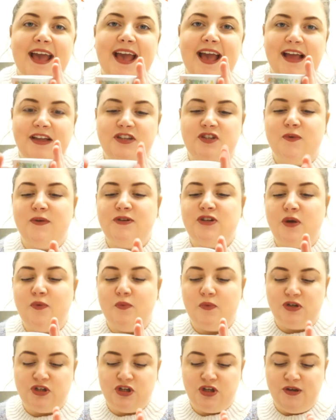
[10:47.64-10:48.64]
And so I don't
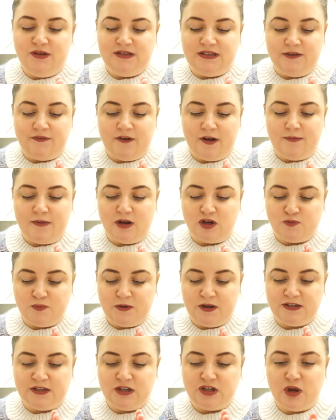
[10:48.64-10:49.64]
want to use it very much
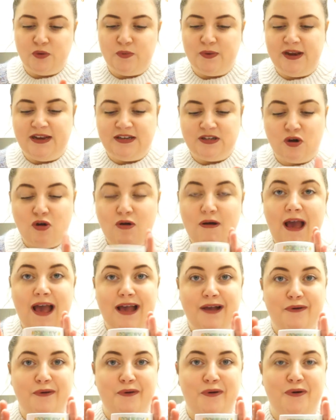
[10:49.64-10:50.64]
because I don't want it to
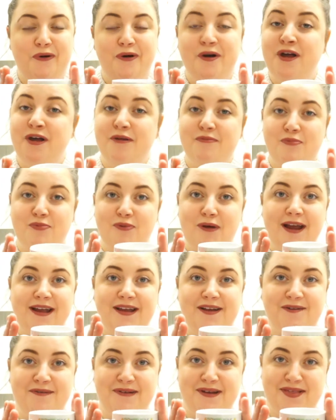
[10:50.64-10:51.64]
crack or
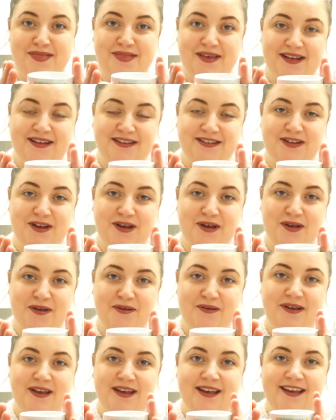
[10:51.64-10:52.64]
break or anything.
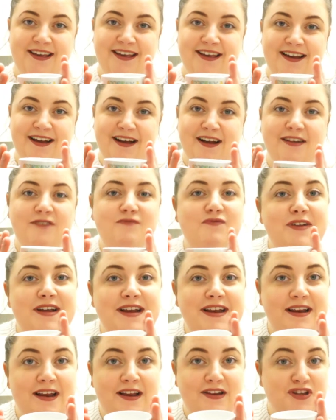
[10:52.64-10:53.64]
So I
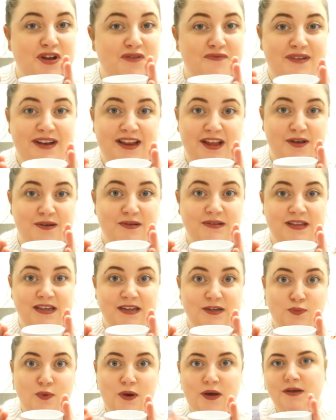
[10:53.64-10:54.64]
really like don't really use
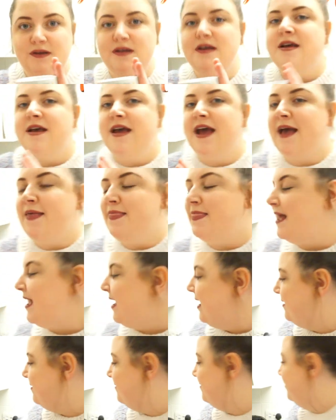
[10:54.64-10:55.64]
this one. And
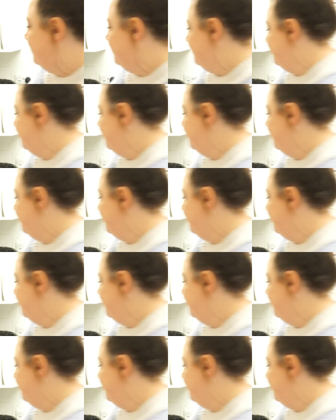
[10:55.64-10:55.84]
then